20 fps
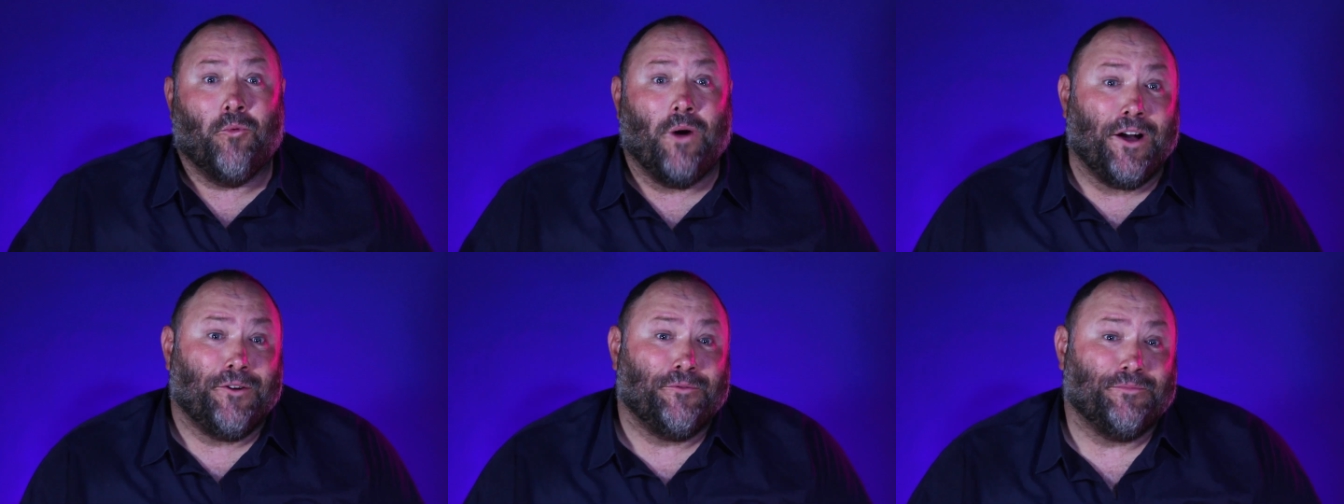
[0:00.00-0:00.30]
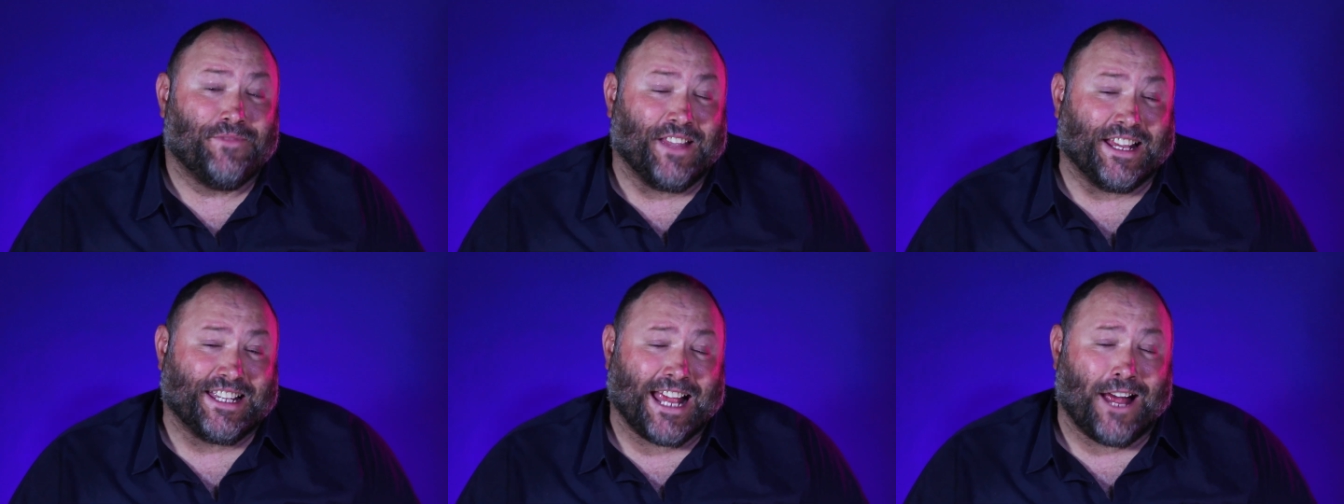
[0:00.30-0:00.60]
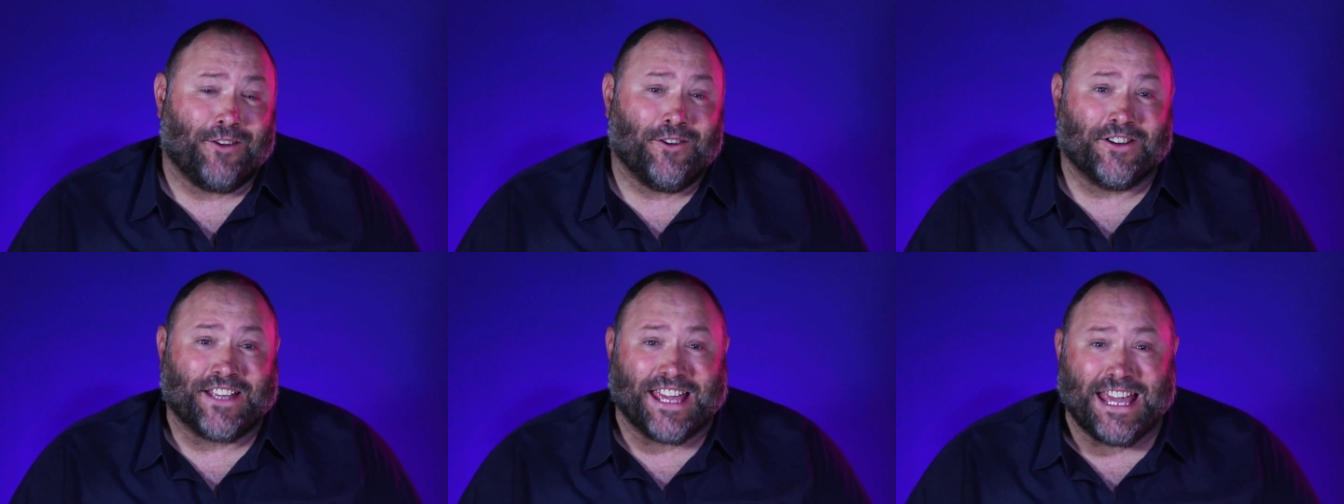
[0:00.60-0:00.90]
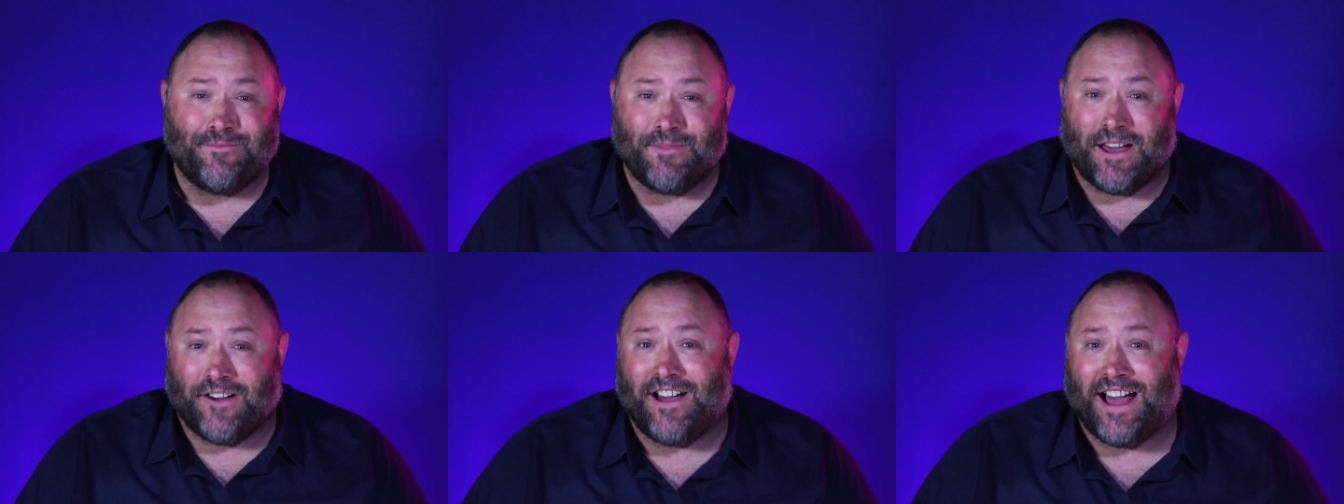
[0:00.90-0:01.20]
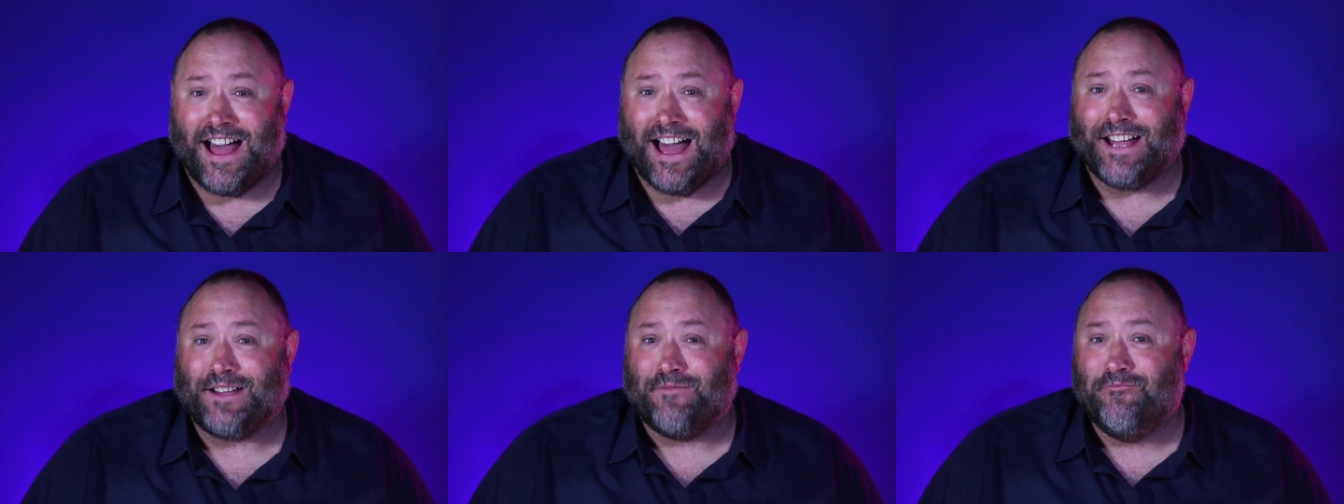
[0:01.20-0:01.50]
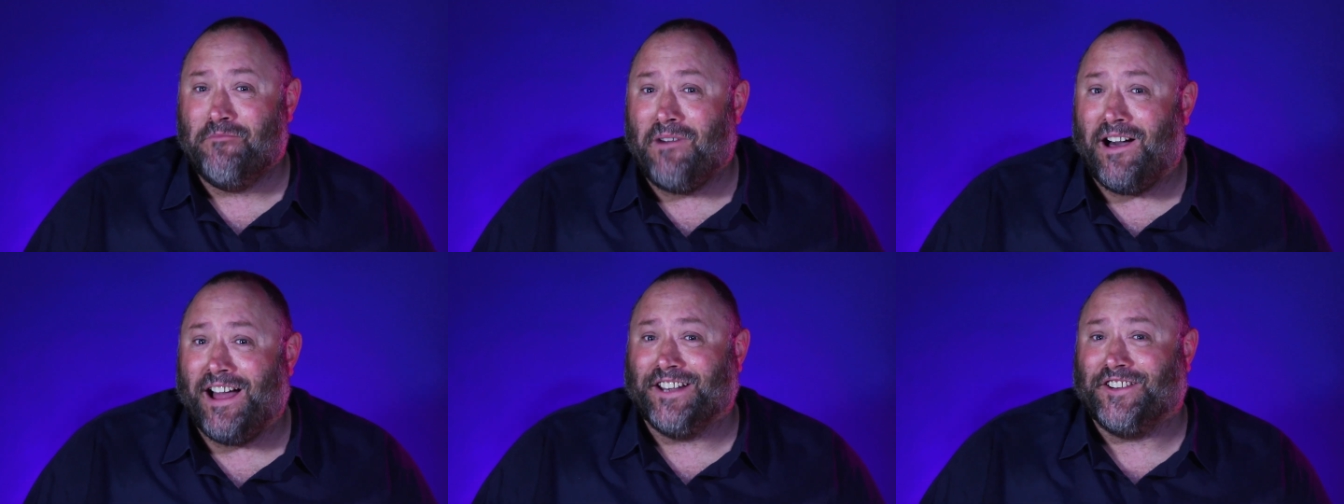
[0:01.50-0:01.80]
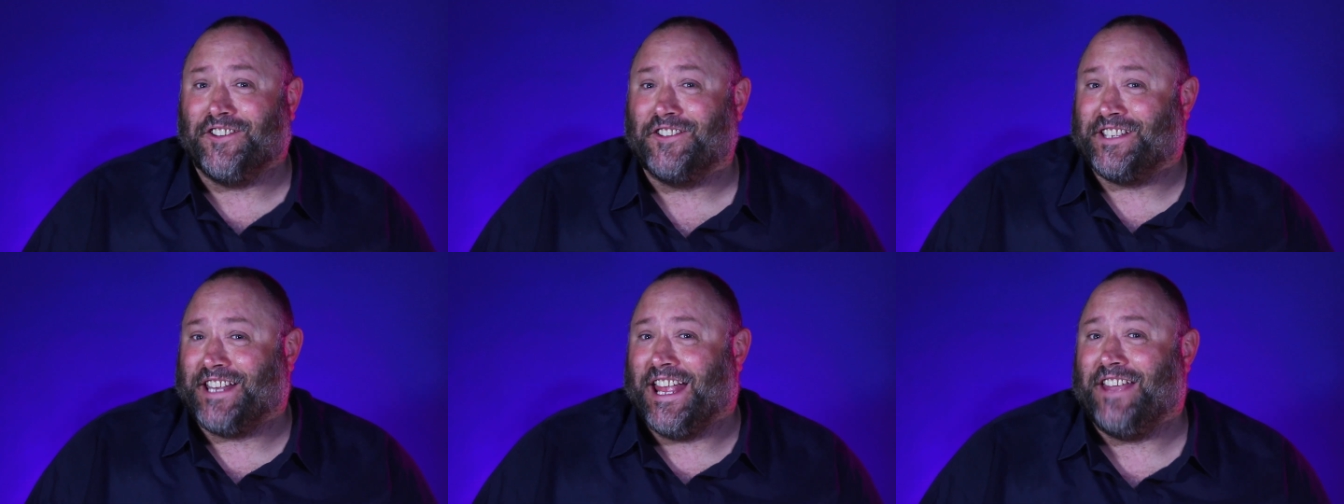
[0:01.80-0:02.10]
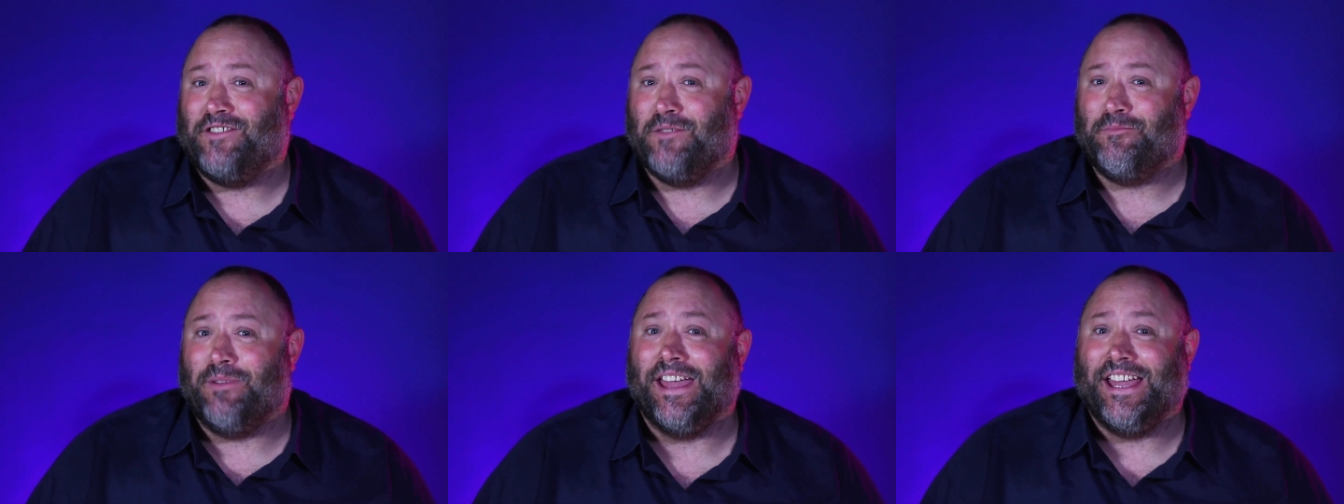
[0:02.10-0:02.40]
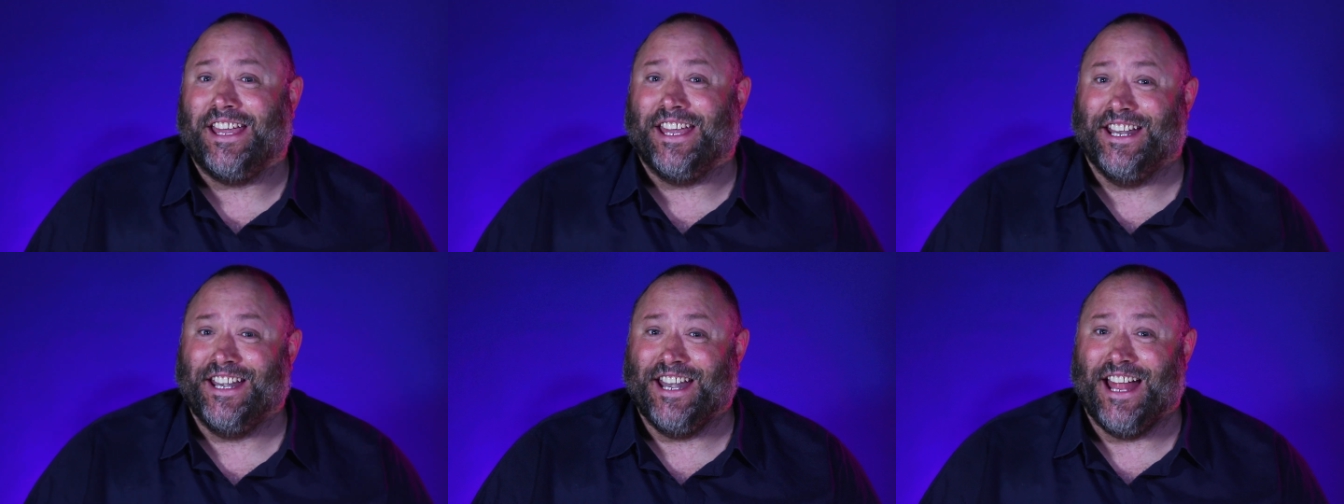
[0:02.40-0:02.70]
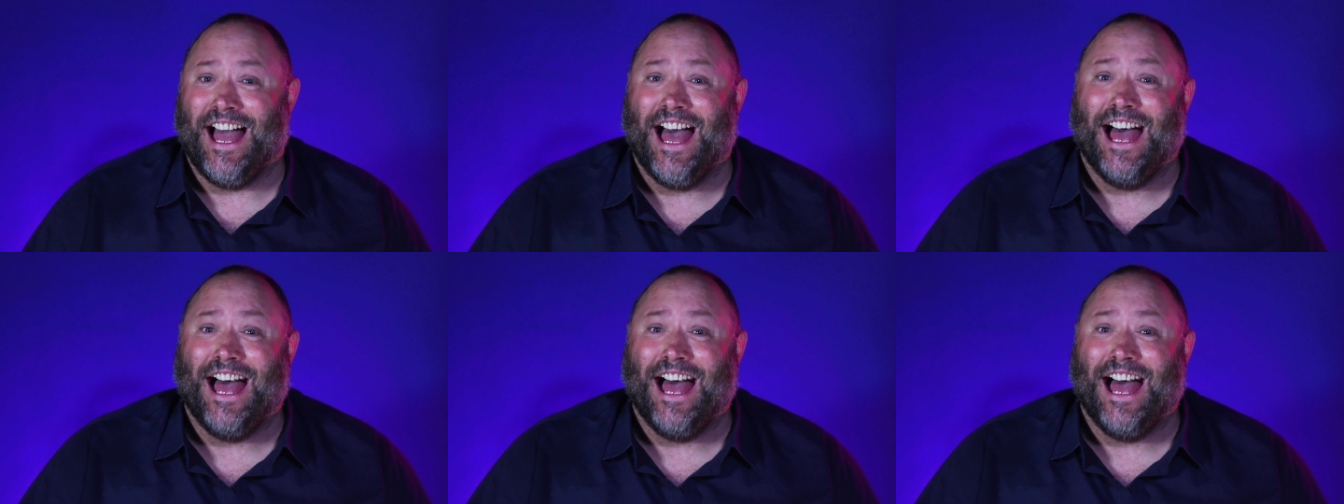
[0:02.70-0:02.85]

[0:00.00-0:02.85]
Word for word: Well, this Outlook email hack might just save you bacon